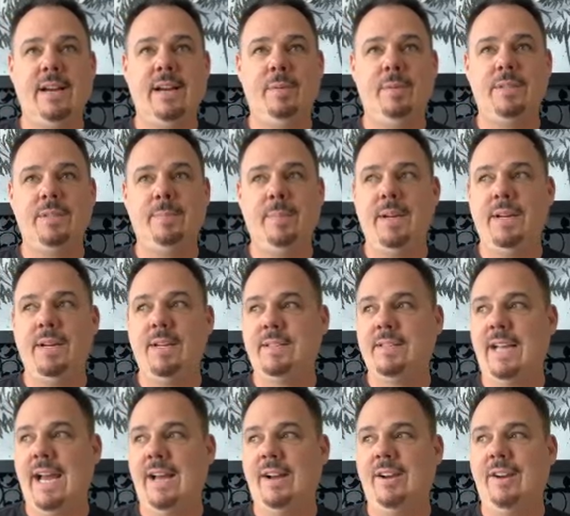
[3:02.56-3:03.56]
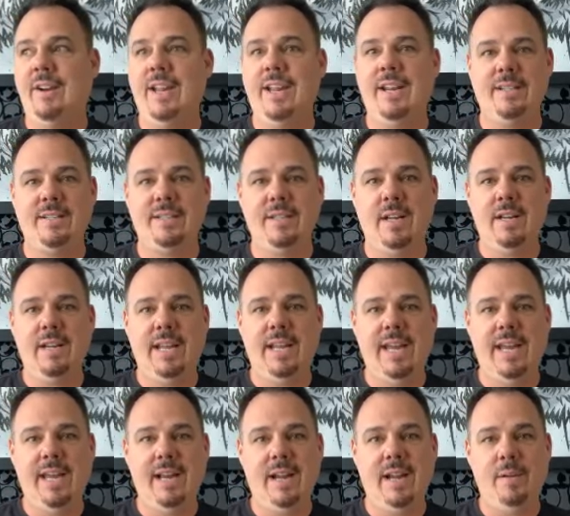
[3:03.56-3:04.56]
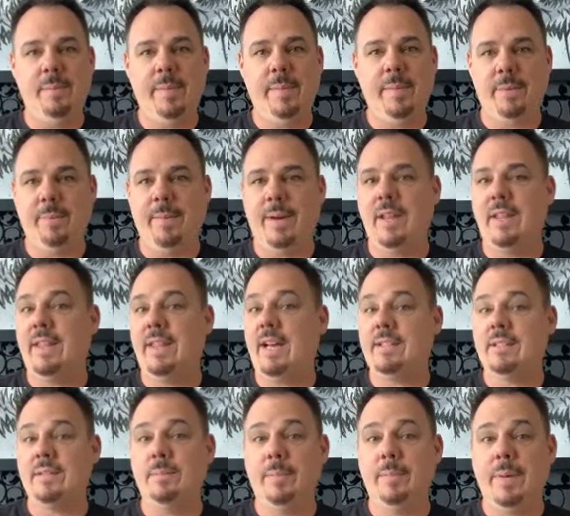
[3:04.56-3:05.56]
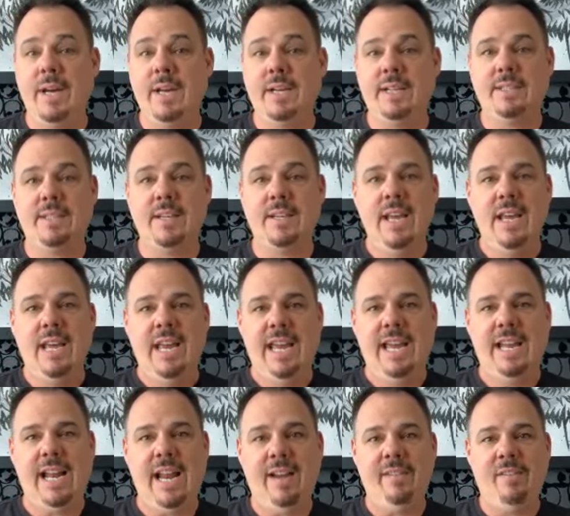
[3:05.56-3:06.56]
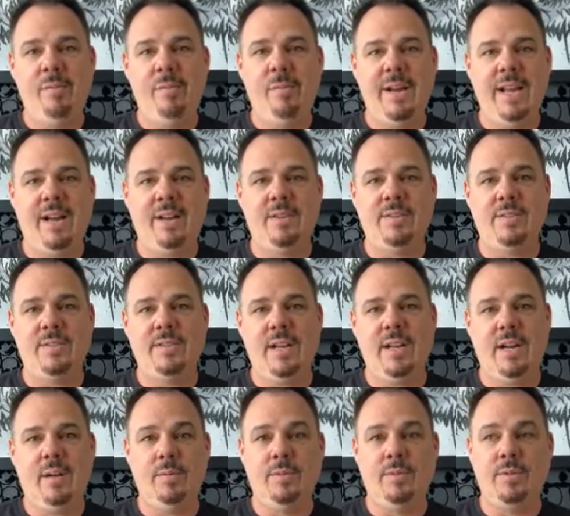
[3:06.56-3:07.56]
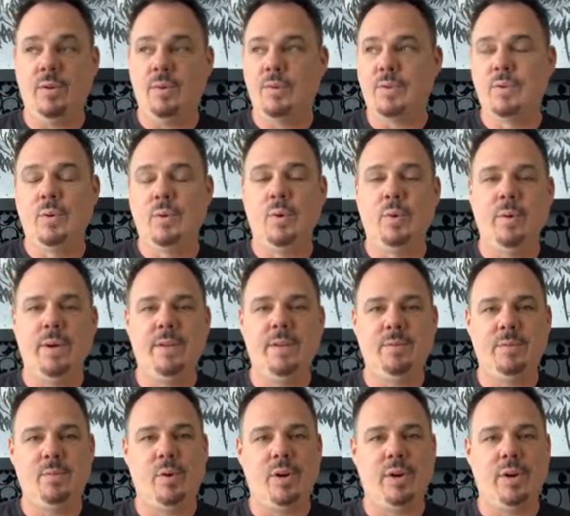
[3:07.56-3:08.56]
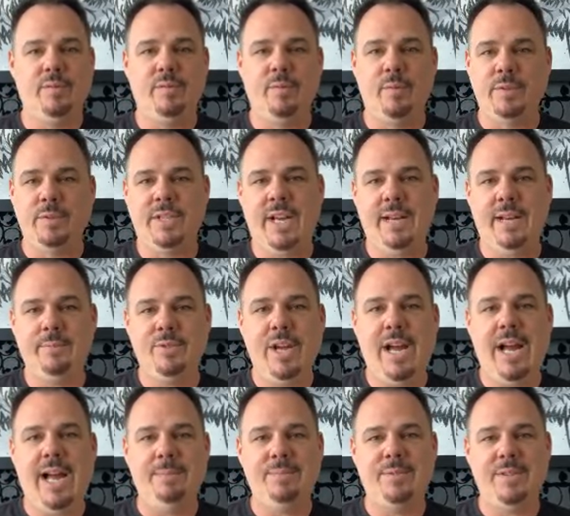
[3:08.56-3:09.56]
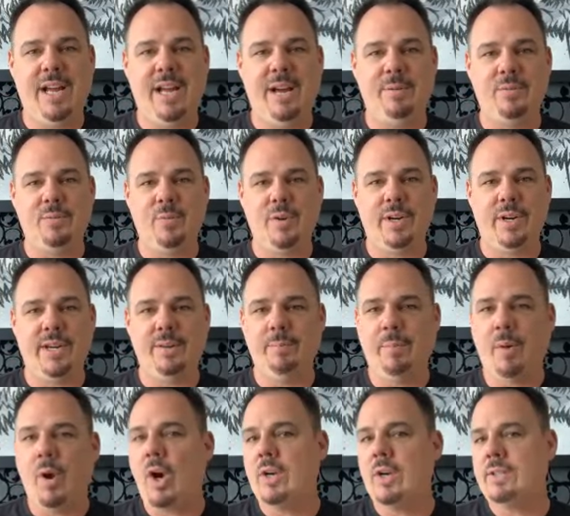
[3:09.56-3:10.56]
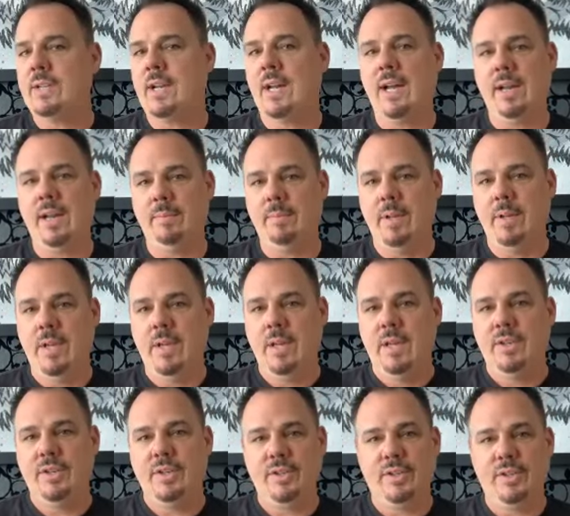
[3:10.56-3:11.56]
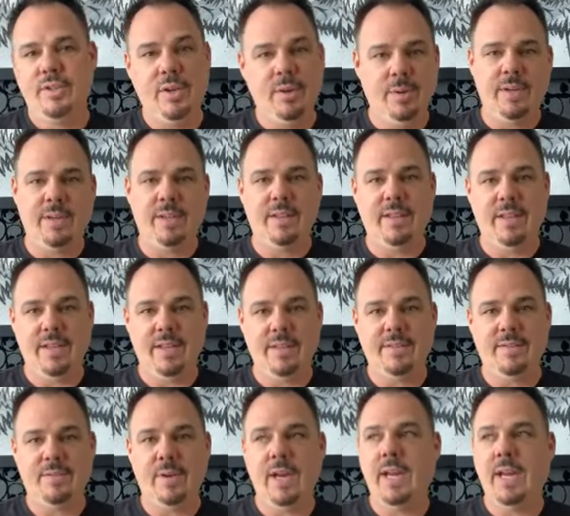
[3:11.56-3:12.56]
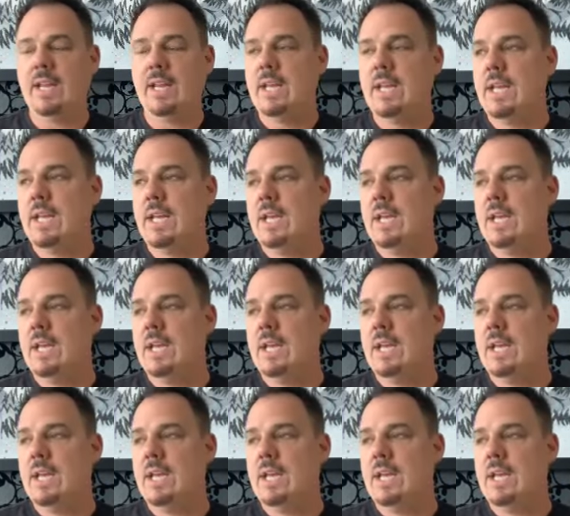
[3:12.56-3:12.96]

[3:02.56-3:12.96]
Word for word: I would spend a Saturday and a Sunday and I'd make about a thousand bucks. And everybody else that I was going to school with was working full-time jobs, and I was working part-time just doing this, right?